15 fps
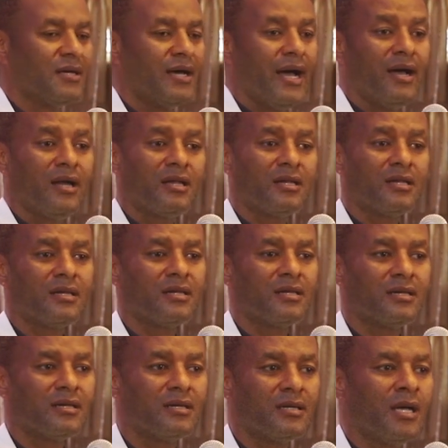Huh?
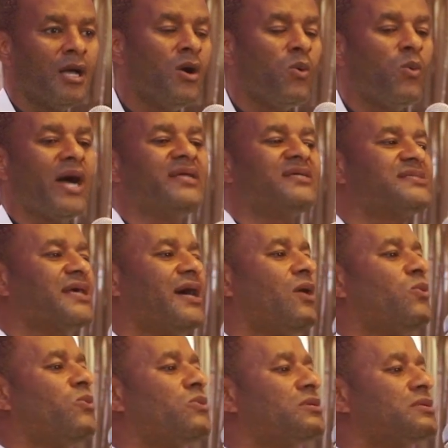When he say
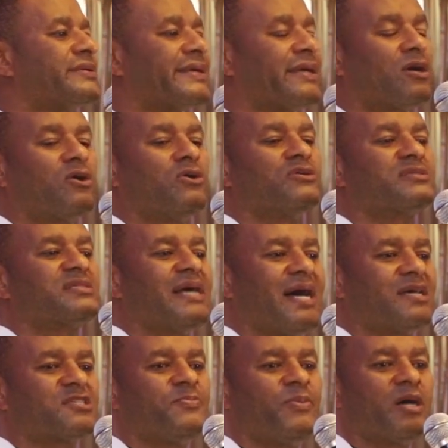wrinkles
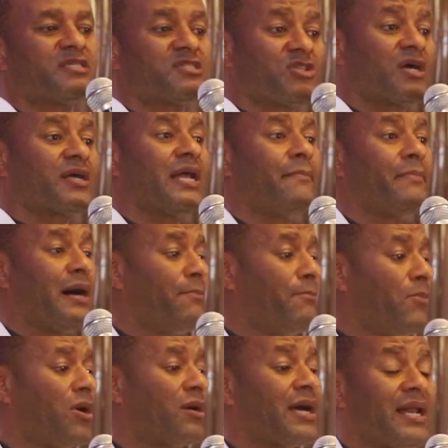and spots, he's talking about
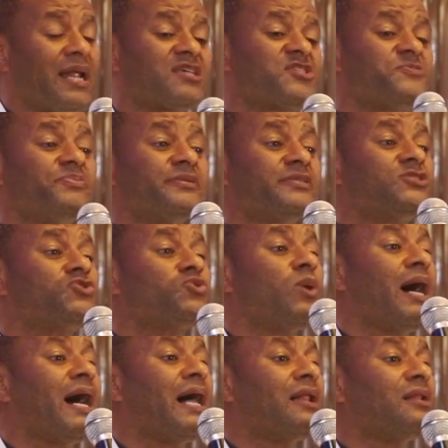moral and
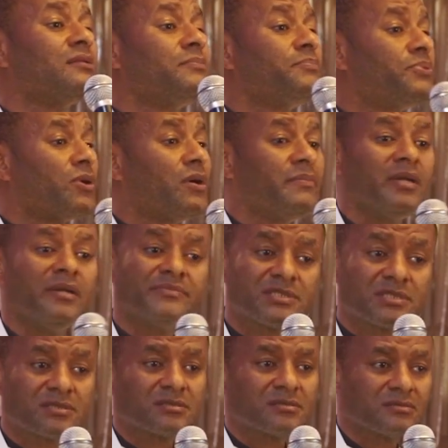spiritual
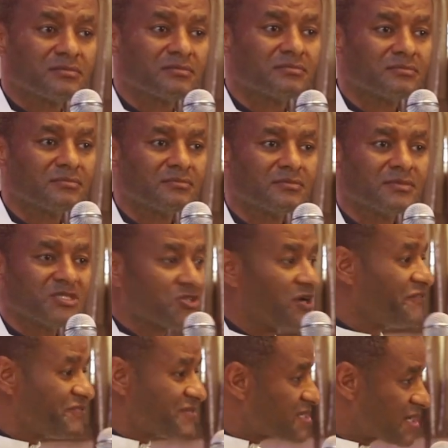problems. It's
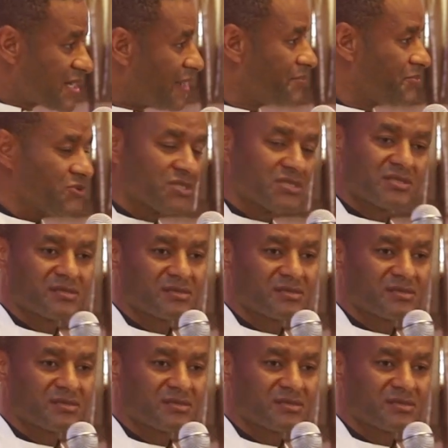not physical beauty.